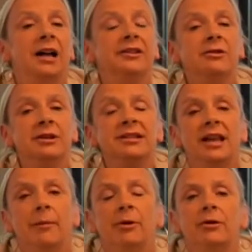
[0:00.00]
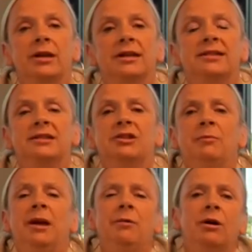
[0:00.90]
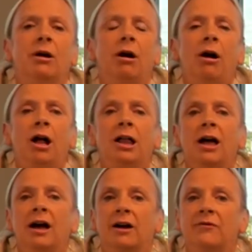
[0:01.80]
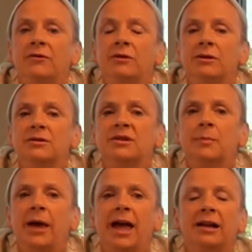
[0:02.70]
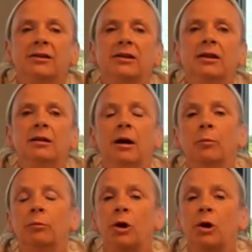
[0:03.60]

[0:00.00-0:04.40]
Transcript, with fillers: Another example is you may recall a few years back the um,